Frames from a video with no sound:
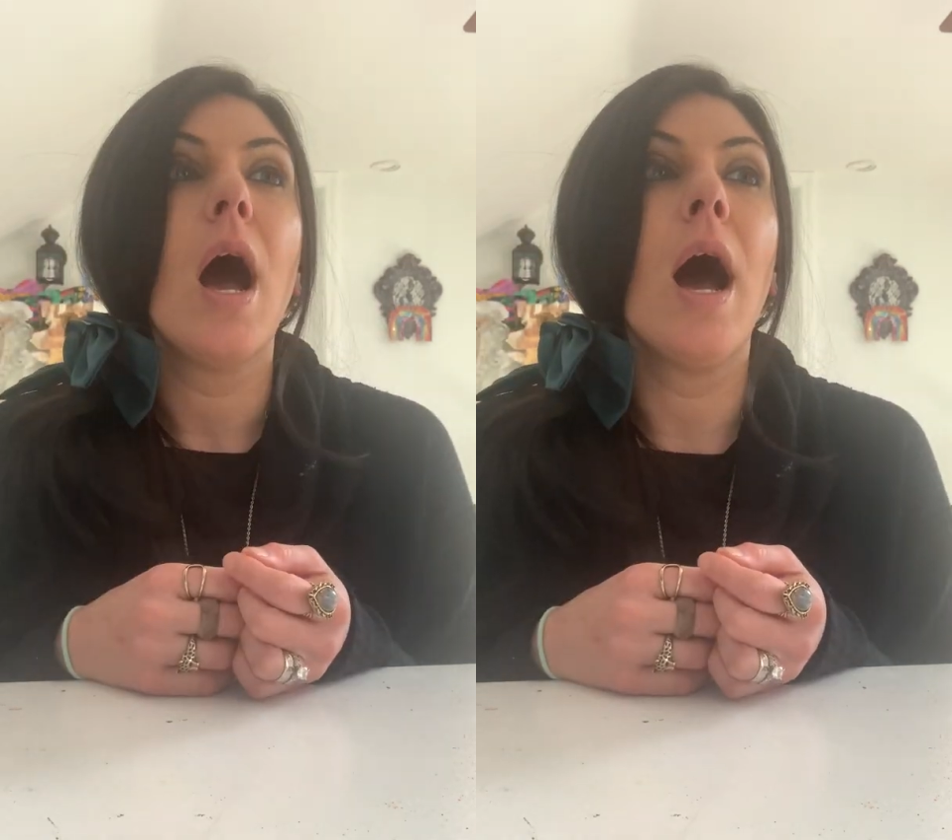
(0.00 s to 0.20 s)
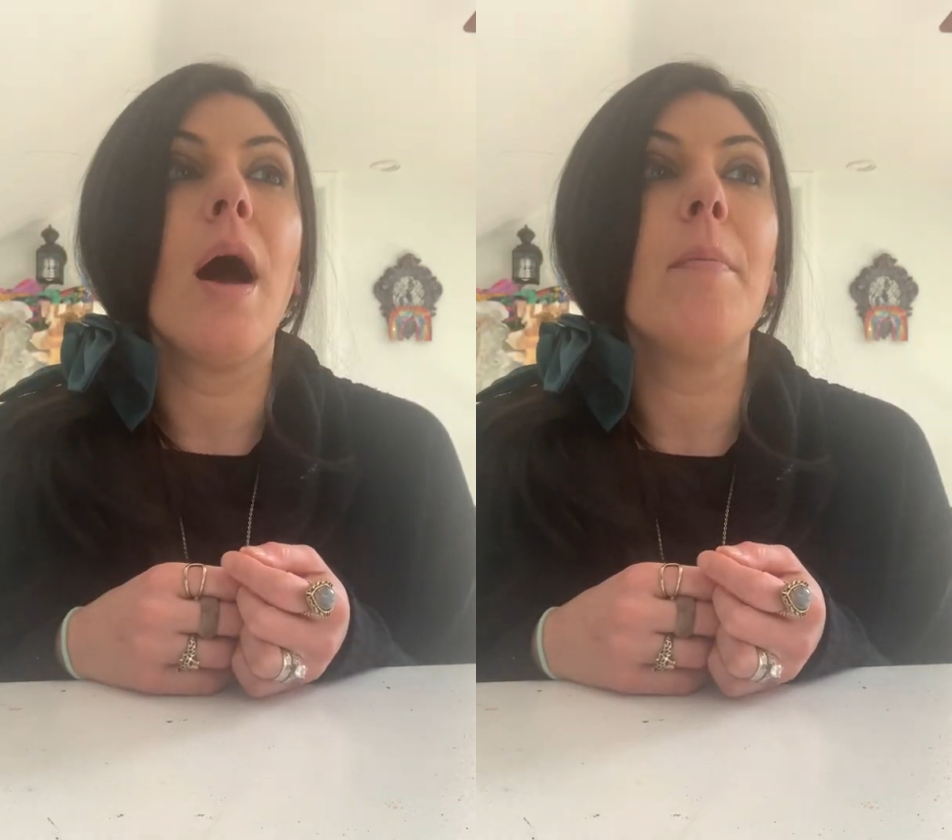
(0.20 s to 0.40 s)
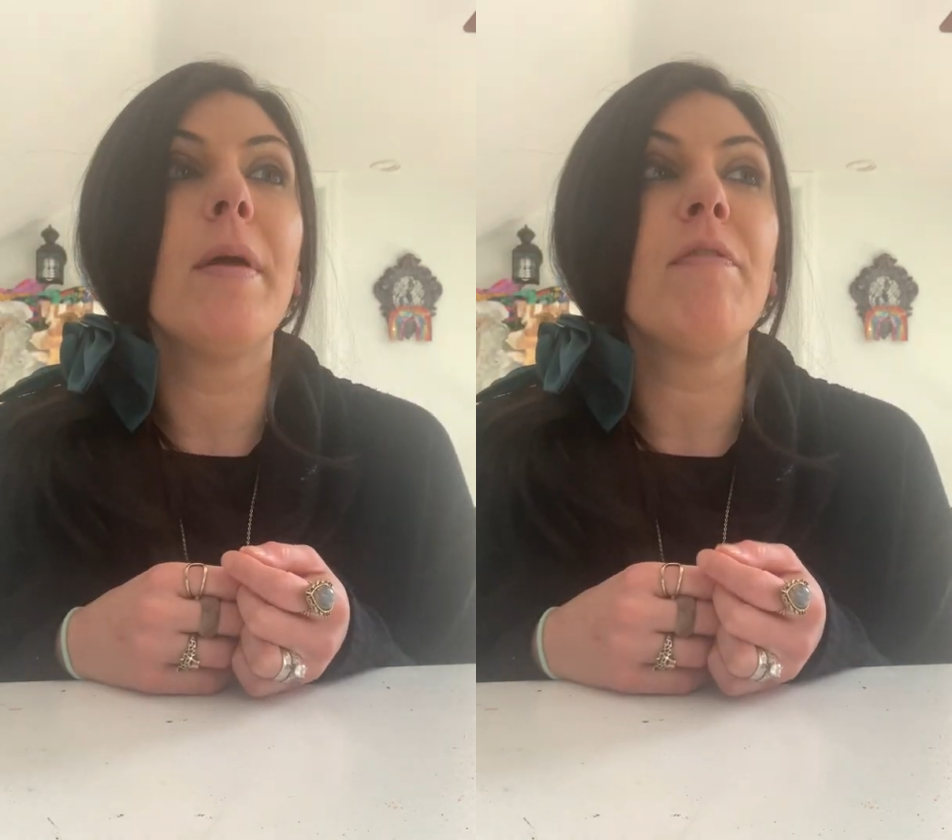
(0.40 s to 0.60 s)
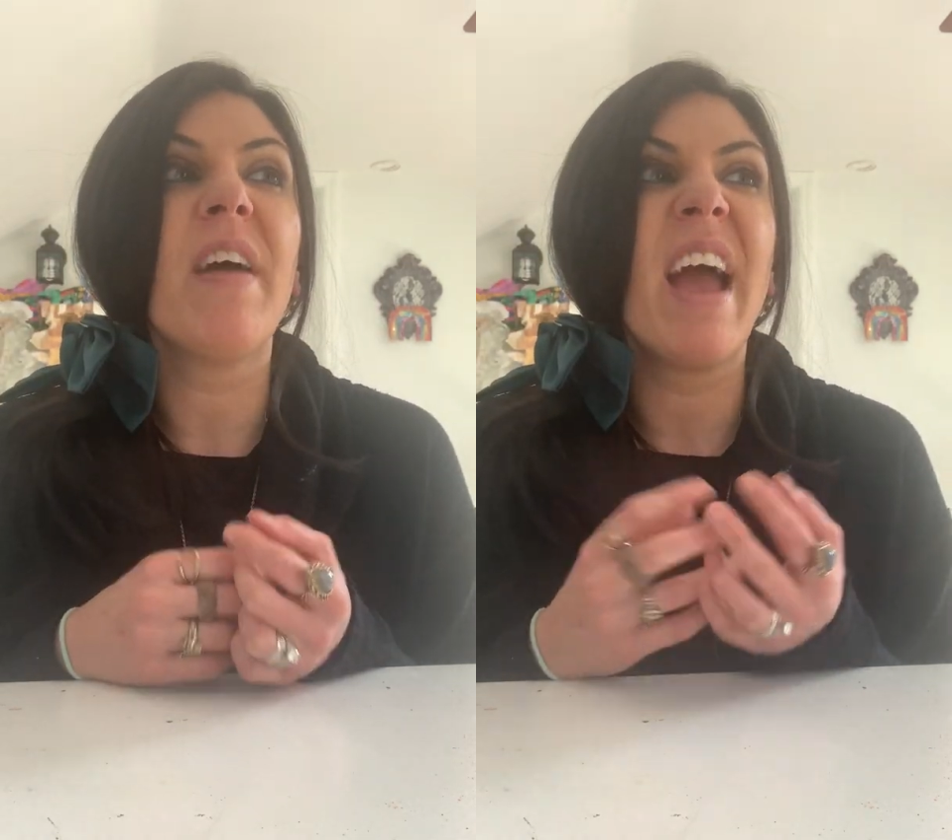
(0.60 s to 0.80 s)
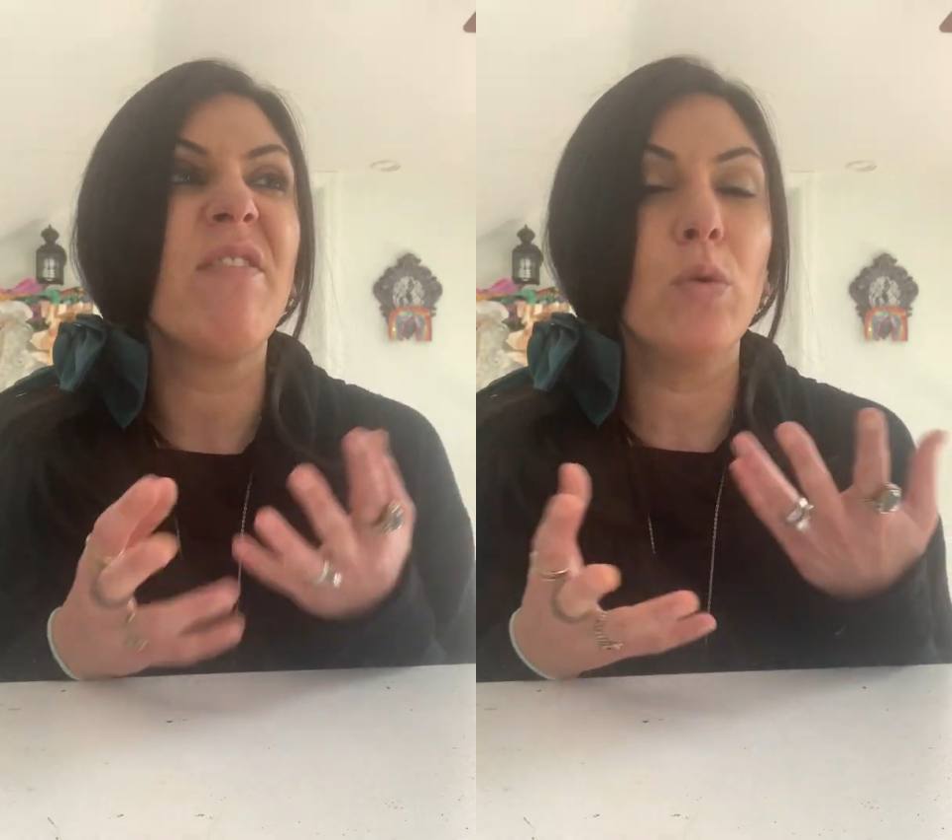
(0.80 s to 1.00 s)
if
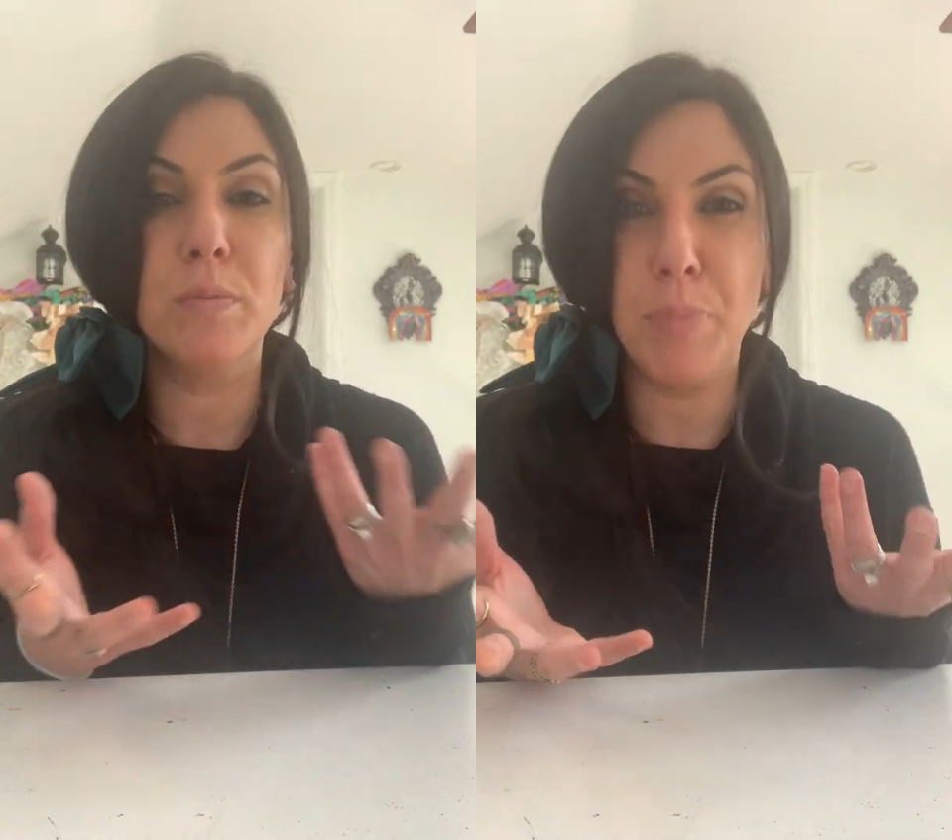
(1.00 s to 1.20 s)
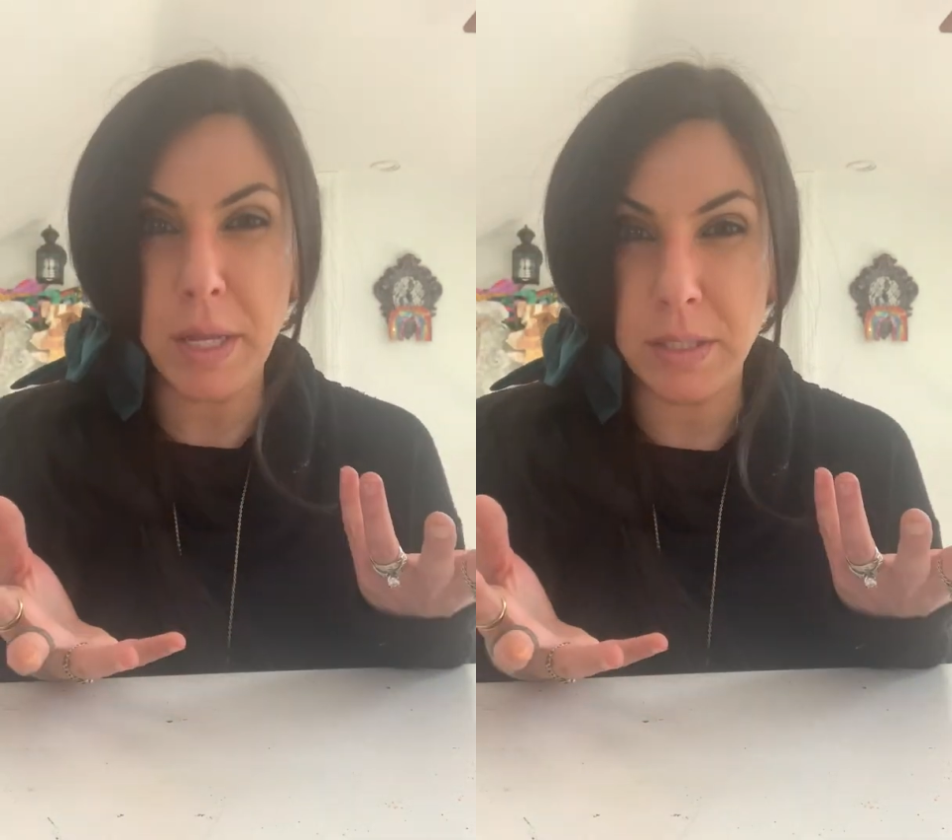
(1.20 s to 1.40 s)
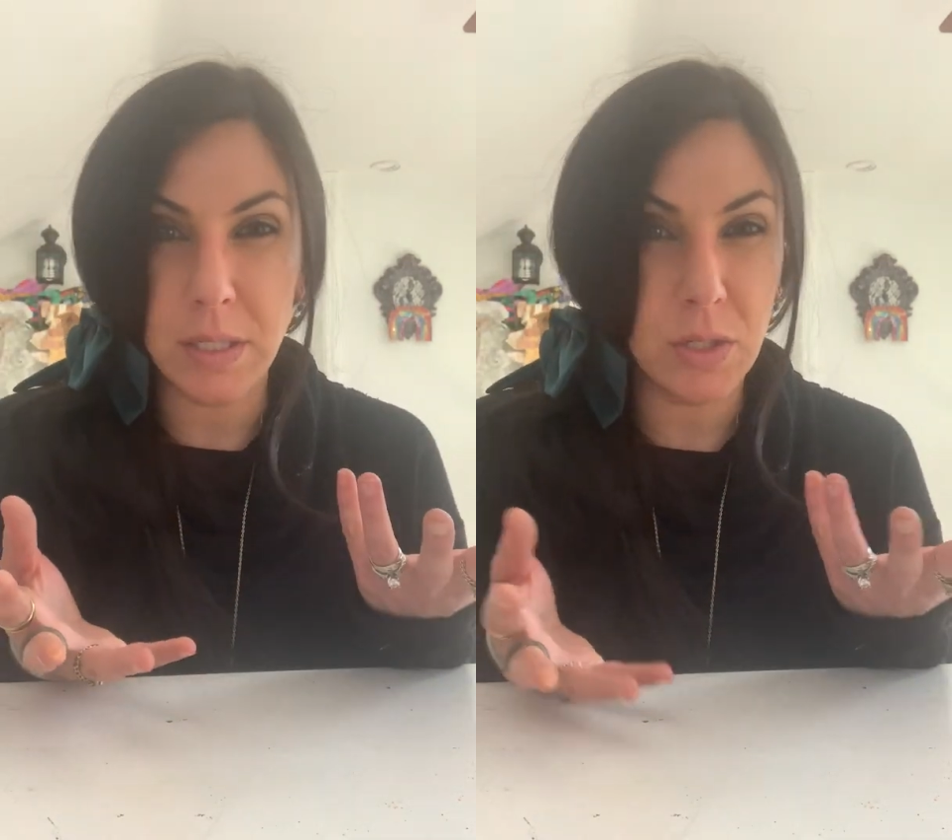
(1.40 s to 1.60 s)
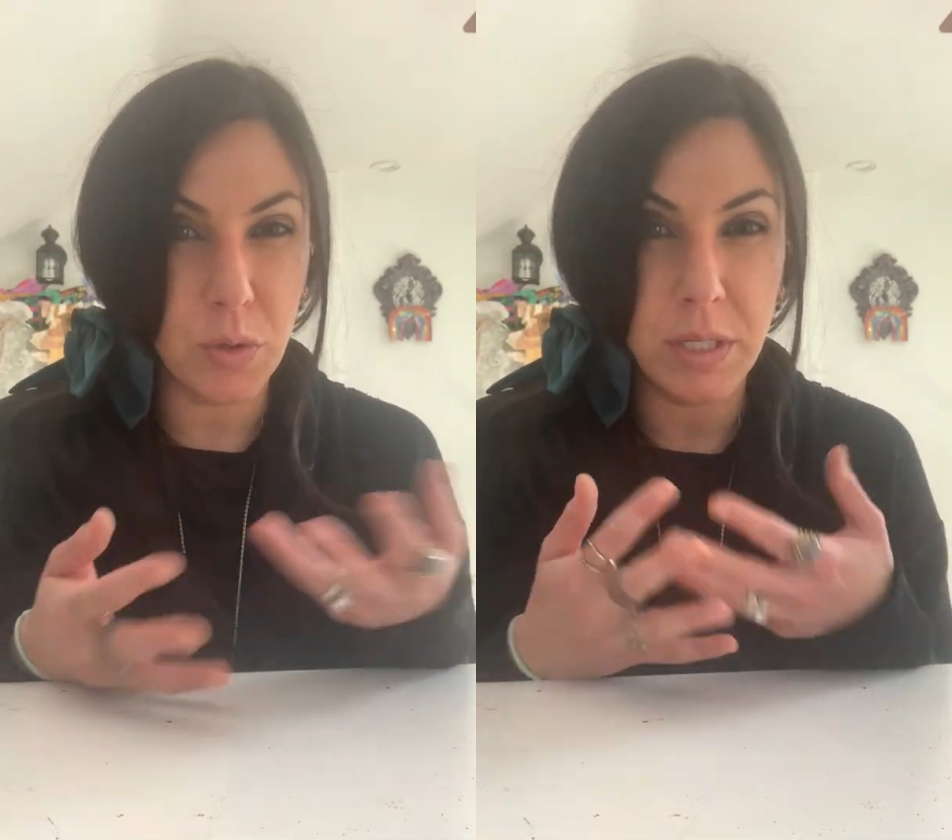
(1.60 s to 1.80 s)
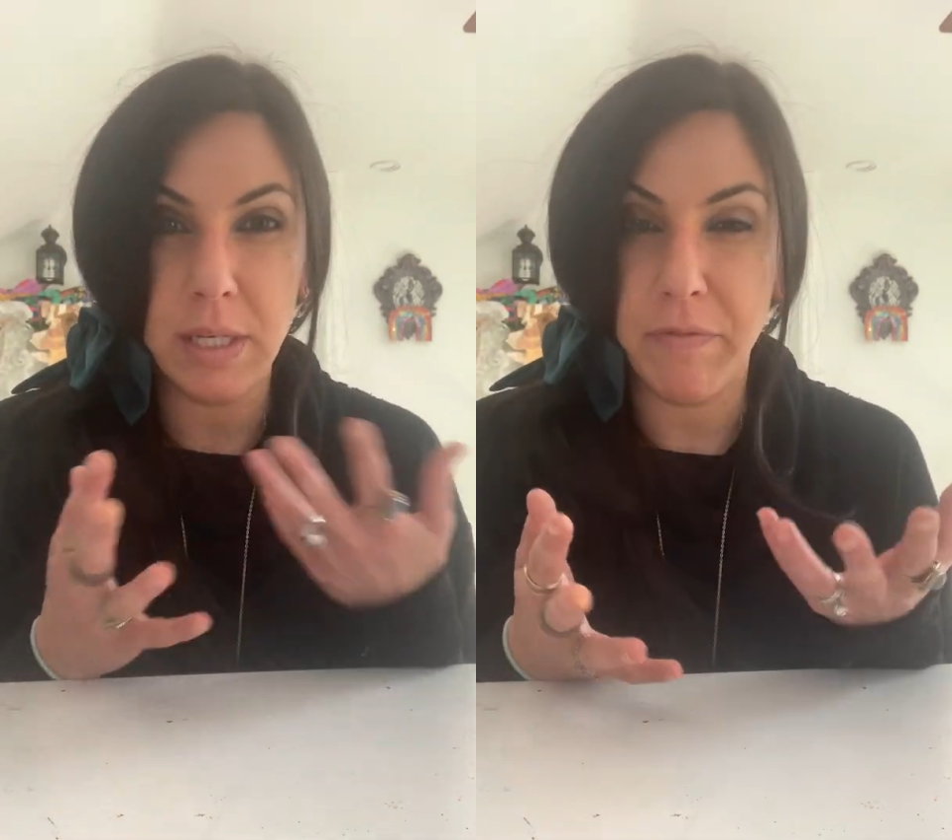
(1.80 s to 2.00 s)
I have old buttons
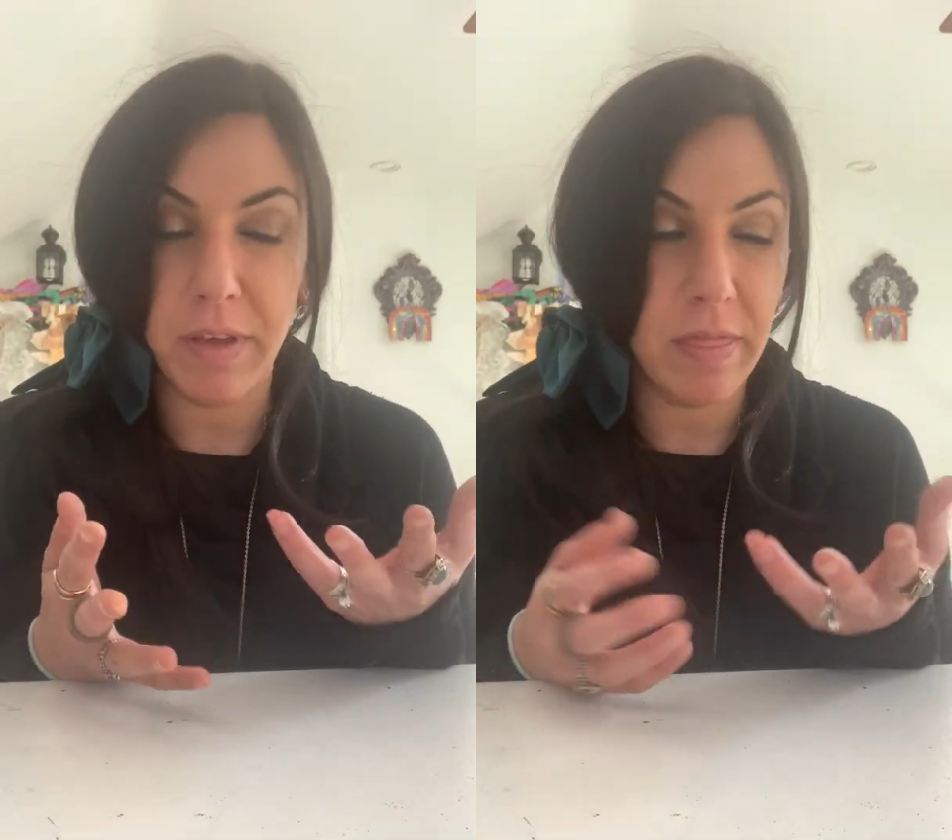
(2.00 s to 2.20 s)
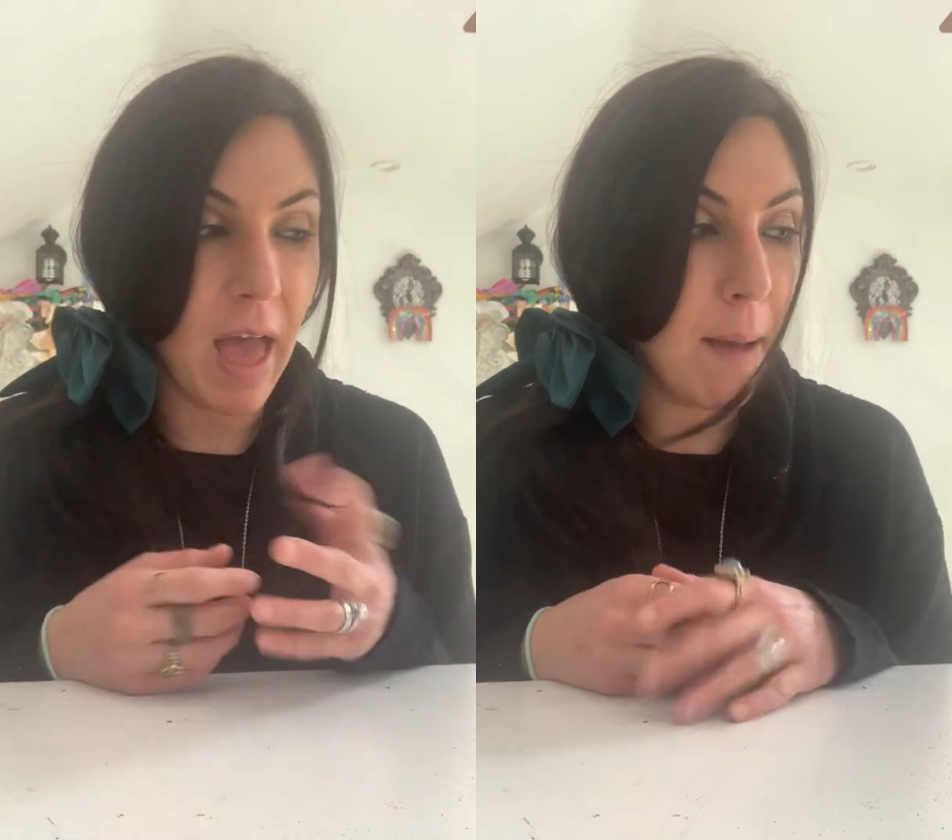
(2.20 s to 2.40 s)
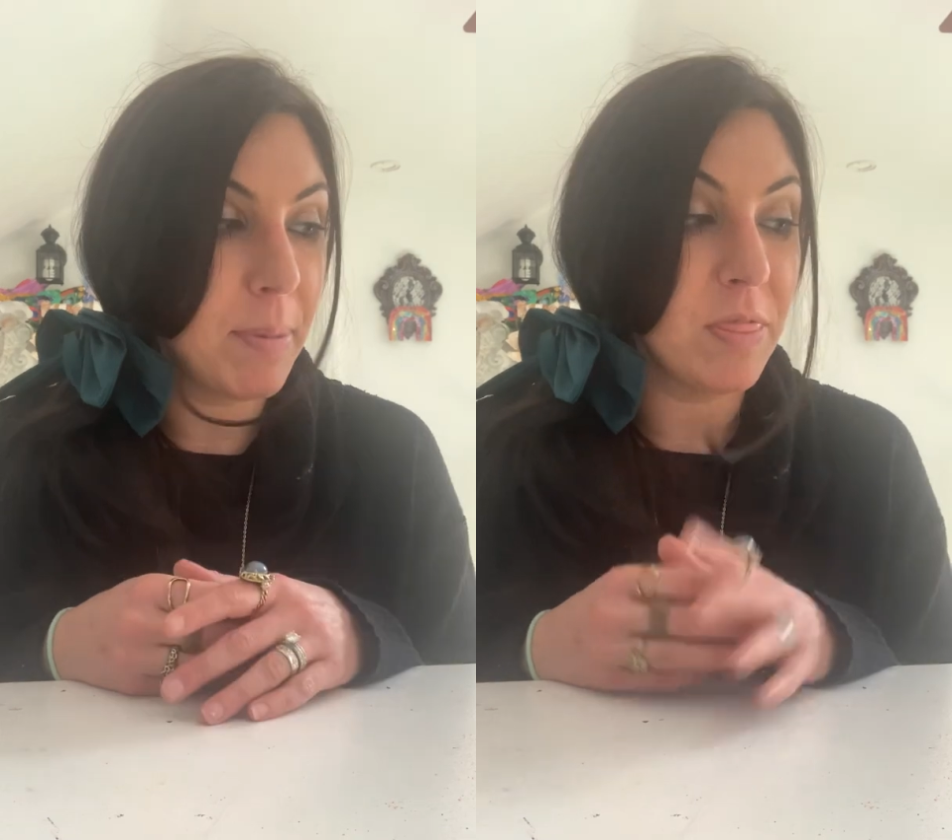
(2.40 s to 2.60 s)
or stuff like that,